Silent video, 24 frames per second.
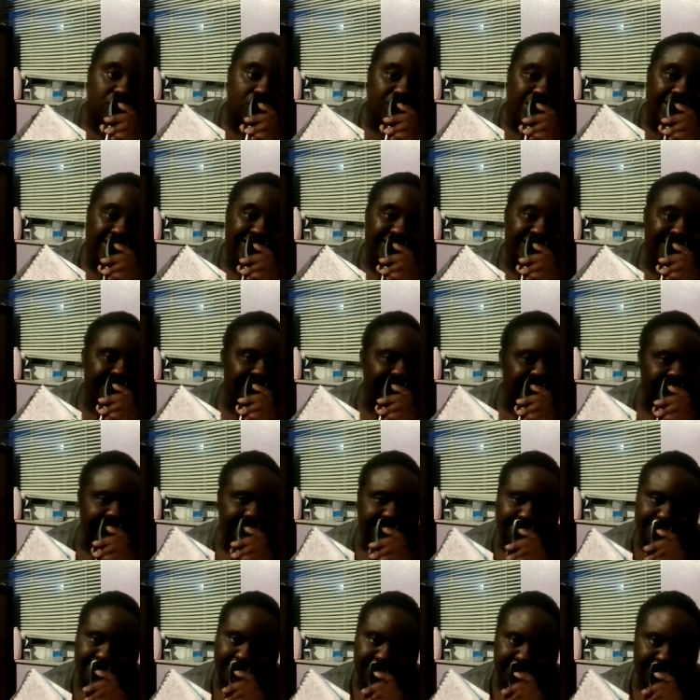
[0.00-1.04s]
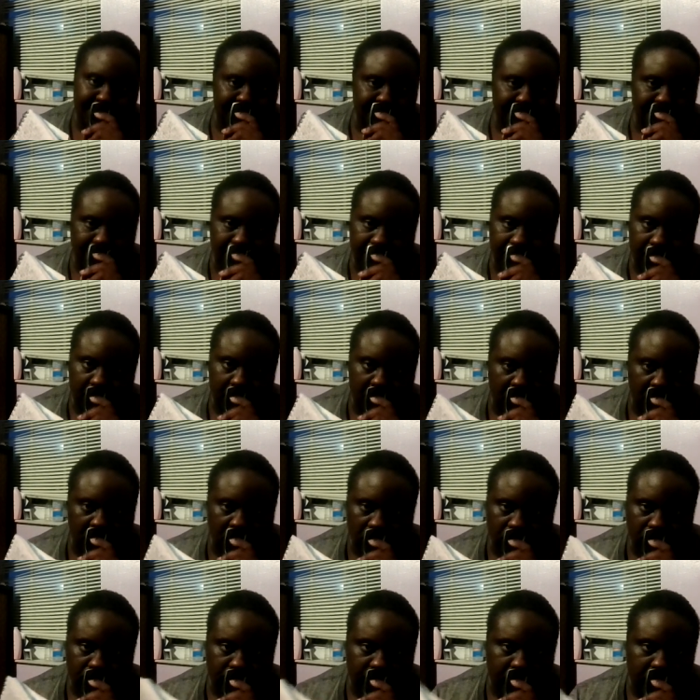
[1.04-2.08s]
Grande is such a sweetheart.
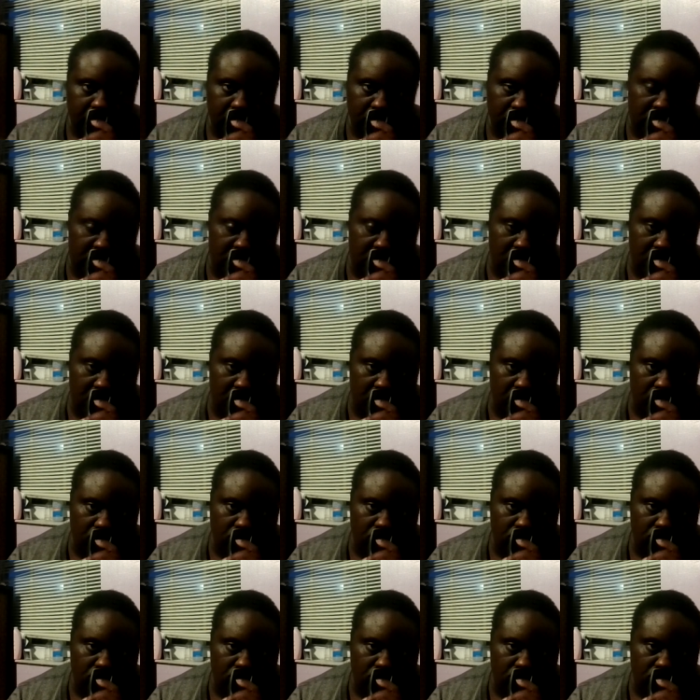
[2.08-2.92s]
I'm just saying.